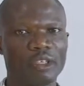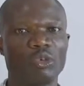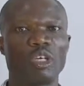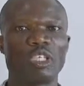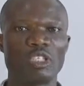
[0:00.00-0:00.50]

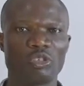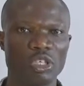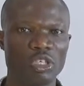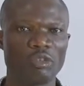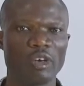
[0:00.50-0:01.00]
What is
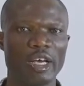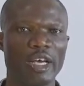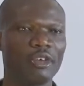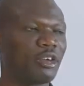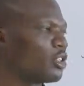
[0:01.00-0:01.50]
20 over
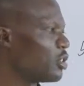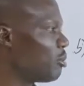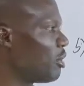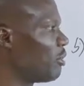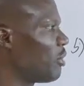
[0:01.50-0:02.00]
8 when you
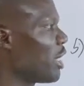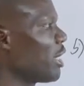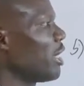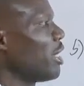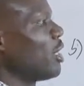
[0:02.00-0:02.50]
simplify?
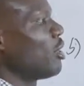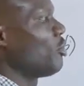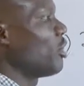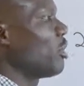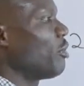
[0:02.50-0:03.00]

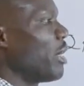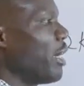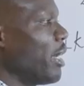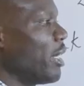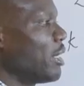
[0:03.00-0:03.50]
20 over
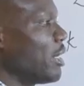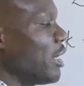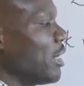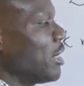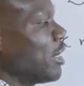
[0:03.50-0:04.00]
8
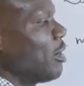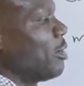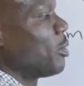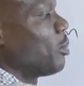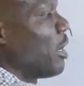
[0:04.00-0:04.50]
is the
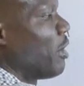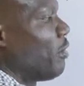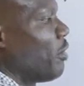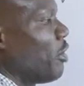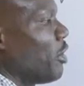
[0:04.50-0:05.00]
same by
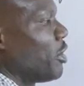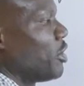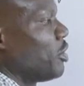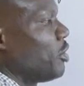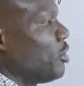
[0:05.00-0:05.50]
4
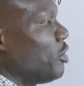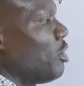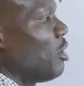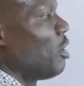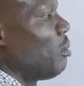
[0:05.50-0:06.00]
is
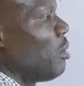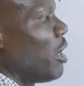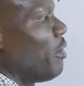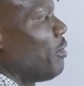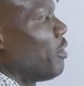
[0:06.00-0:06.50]
2,
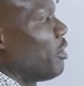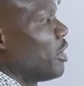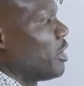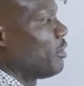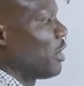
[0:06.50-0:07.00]
by 4
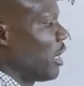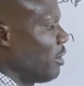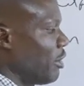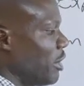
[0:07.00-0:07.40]
is 5.